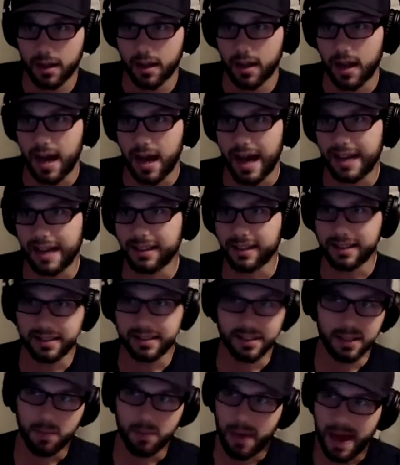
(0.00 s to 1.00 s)
I
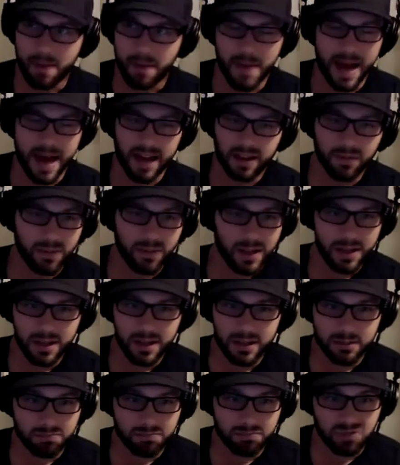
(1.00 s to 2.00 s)
listened to Pat
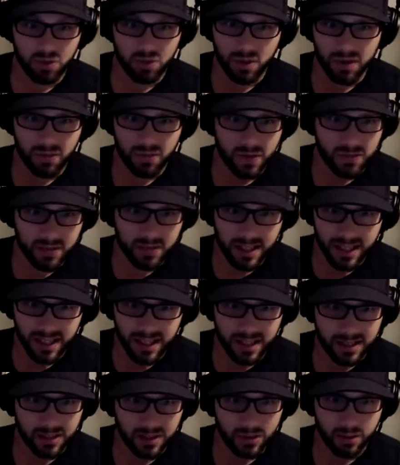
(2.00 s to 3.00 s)
McAfee in
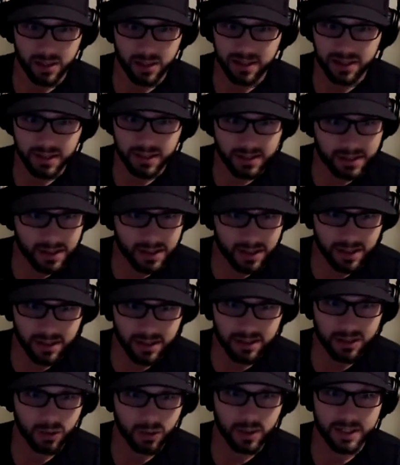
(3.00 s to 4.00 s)
2015,
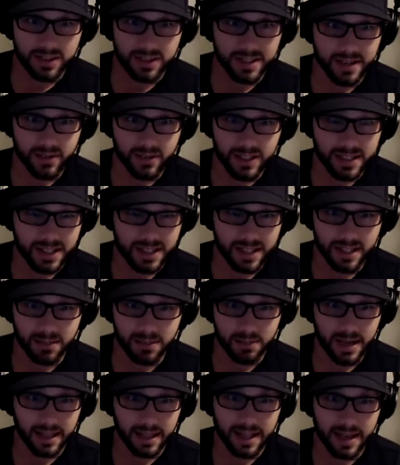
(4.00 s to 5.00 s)
2016,
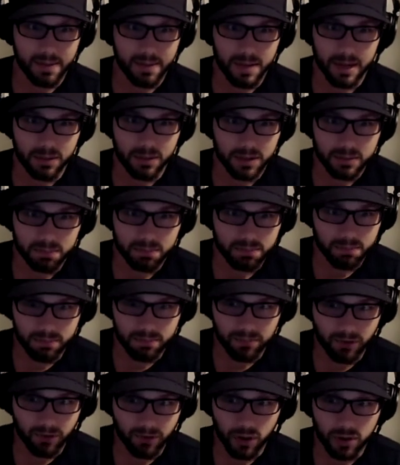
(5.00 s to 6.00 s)
2017. I was
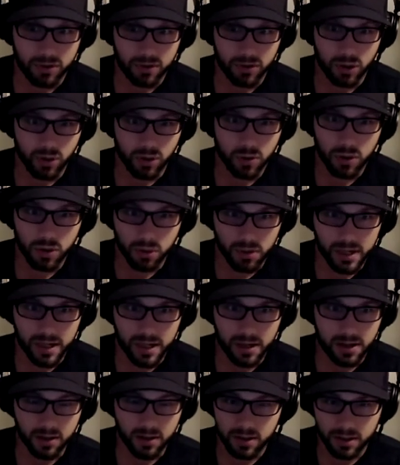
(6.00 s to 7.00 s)
for 2-3
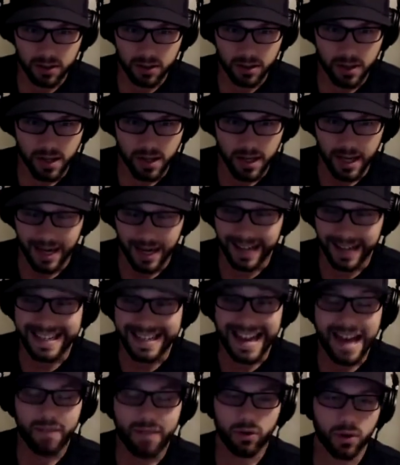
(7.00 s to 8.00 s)
years, and I
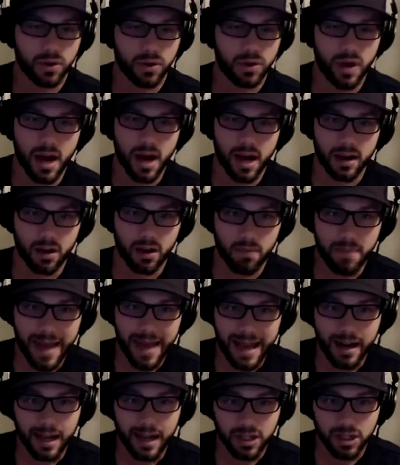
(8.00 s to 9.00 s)
never thought,
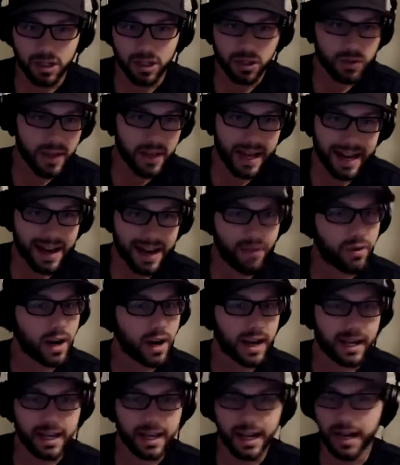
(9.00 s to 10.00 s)
man, I should do that after
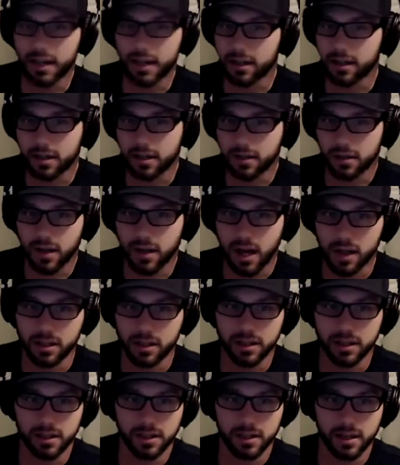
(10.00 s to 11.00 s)
I get out of
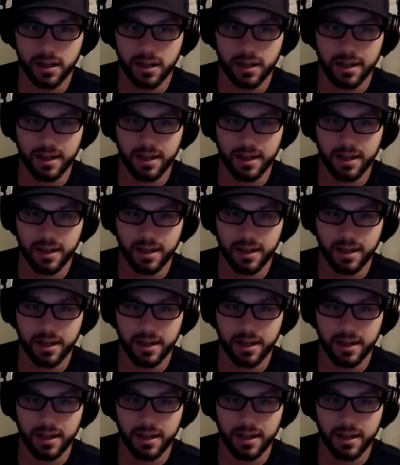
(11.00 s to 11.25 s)
college.